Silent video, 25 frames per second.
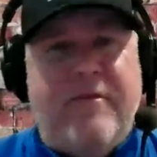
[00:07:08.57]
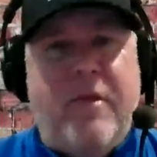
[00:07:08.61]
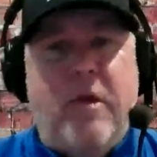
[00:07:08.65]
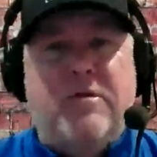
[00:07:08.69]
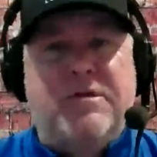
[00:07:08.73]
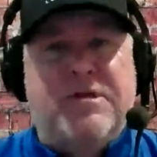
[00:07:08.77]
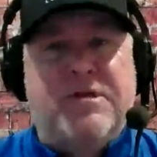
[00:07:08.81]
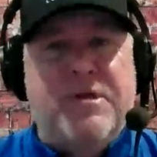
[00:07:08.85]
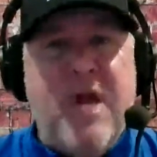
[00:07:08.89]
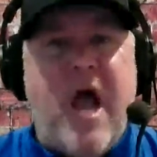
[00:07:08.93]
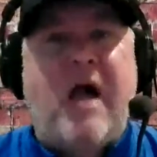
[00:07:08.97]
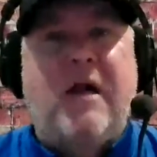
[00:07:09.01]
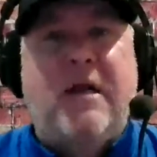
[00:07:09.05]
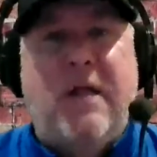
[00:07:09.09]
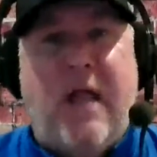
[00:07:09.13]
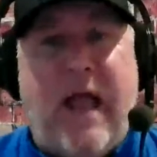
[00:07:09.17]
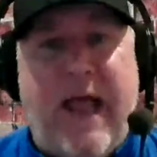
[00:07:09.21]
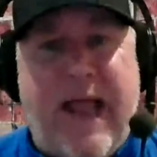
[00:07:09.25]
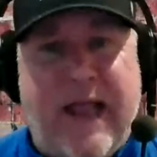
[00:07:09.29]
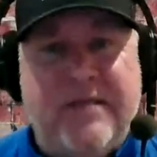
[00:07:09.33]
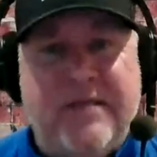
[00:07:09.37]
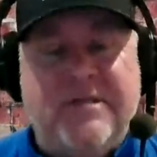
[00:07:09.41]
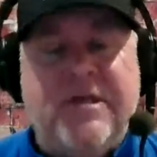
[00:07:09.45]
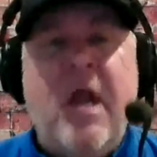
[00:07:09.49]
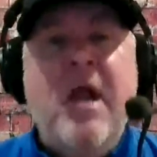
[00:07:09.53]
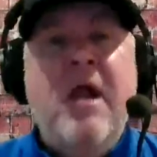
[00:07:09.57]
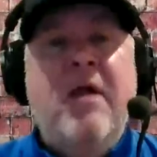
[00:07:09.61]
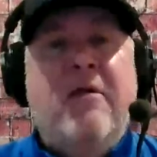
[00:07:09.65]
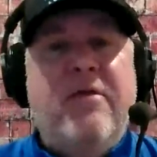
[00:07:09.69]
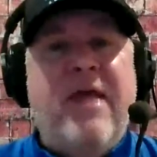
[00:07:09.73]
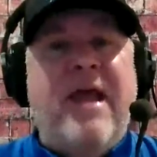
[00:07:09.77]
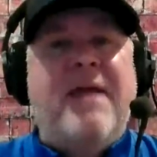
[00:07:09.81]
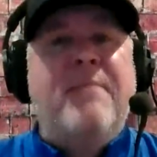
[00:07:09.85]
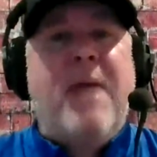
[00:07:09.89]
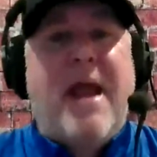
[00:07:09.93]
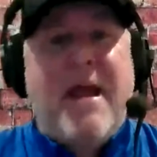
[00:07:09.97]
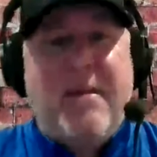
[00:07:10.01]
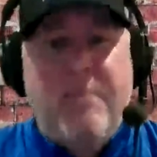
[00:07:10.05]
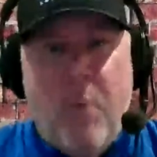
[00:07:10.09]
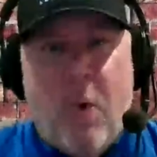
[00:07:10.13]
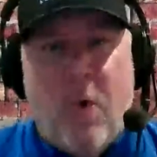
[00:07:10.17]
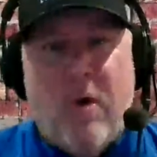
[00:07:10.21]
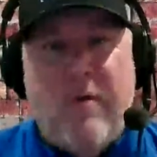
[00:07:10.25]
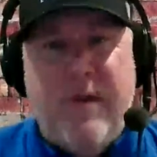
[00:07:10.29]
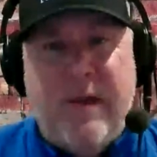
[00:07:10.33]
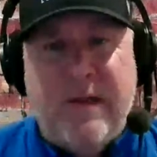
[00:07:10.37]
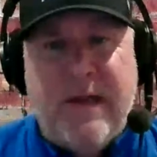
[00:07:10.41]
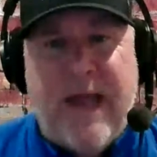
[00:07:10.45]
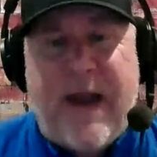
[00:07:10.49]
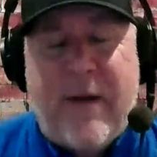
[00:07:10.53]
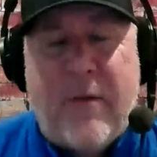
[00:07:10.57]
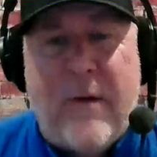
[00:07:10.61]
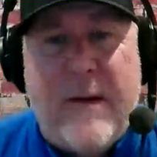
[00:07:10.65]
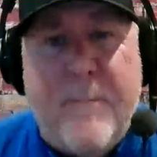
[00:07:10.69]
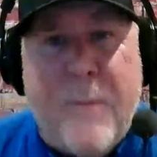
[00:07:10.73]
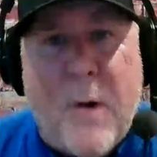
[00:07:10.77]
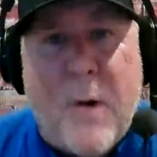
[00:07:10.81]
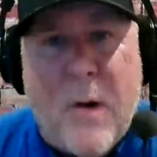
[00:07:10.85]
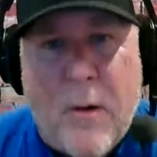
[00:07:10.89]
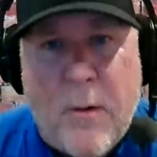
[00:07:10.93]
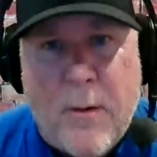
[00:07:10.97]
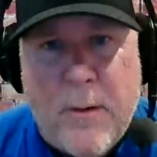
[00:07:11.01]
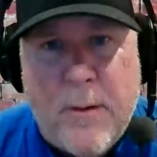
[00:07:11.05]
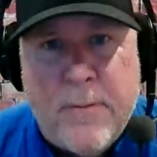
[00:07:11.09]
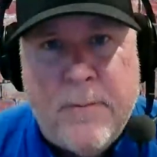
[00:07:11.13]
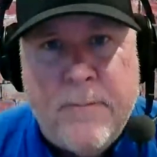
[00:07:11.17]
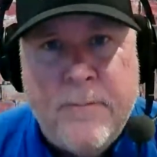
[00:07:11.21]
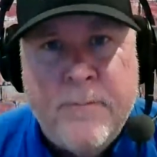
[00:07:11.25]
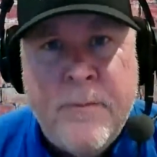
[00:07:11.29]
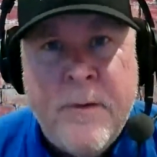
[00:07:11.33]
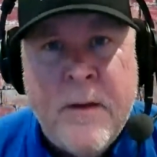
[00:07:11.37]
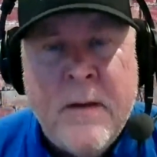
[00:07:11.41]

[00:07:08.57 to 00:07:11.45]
whatever those knuckleheads, they made more than Larry Bird.